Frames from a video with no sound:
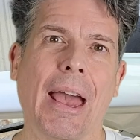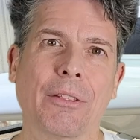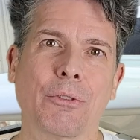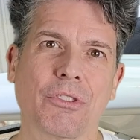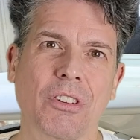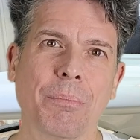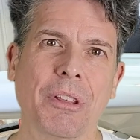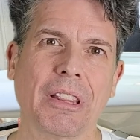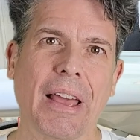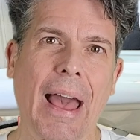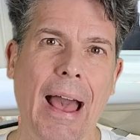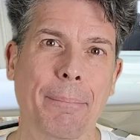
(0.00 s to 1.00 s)
And there's something
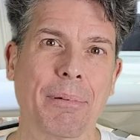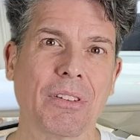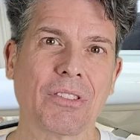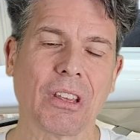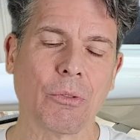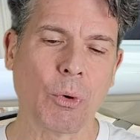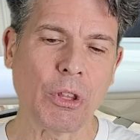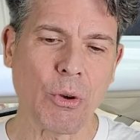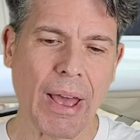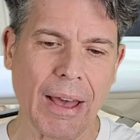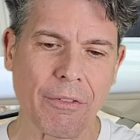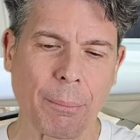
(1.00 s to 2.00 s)
that happens when you
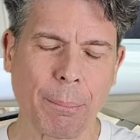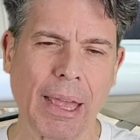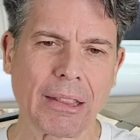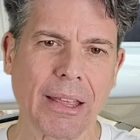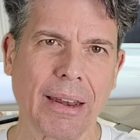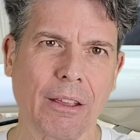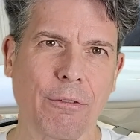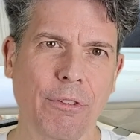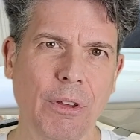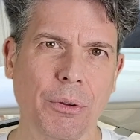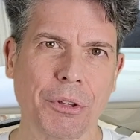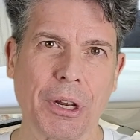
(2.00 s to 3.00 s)
have a magnetic
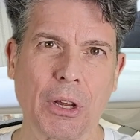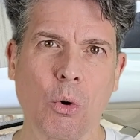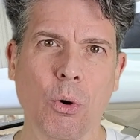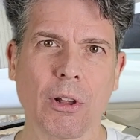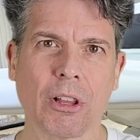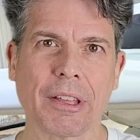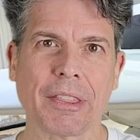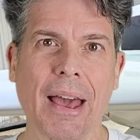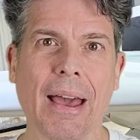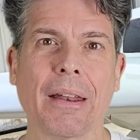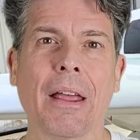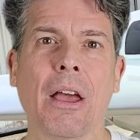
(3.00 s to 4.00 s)
field in a coil like
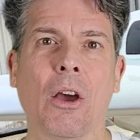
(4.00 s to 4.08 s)
that.